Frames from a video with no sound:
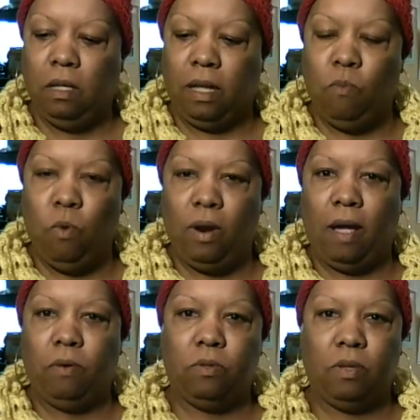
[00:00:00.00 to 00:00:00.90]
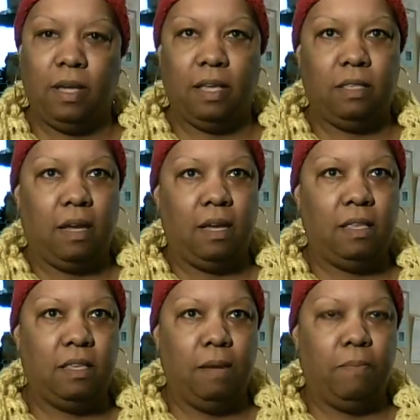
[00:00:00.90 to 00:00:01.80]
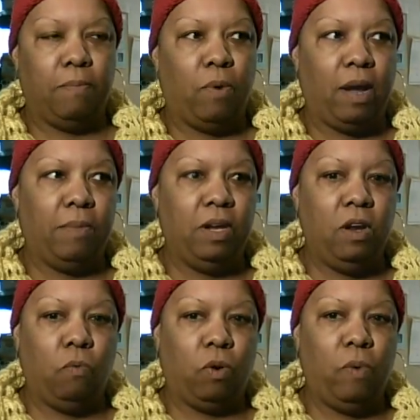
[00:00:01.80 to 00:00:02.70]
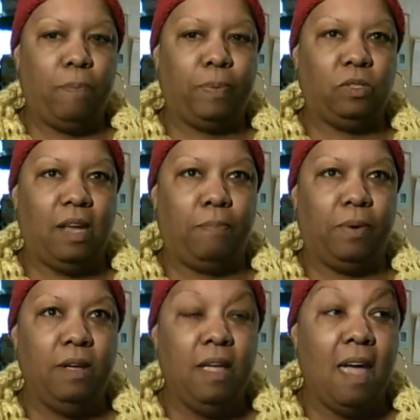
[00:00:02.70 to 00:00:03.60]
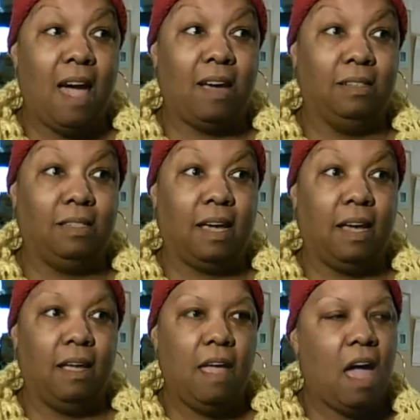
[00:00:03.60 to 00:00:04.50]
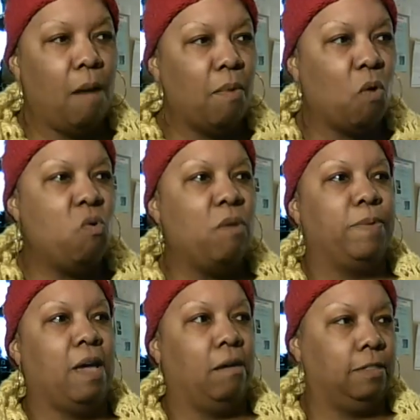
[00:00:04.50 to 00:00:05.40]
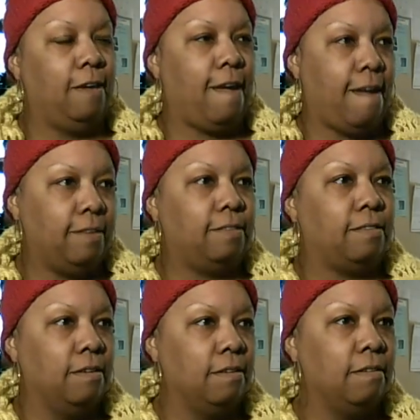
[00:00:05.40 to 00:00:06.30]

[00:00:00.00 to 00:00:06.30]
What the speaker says: Even when I get them and bring them in here with whippersnapper, I can say, I'm going to whoop y'all's gas.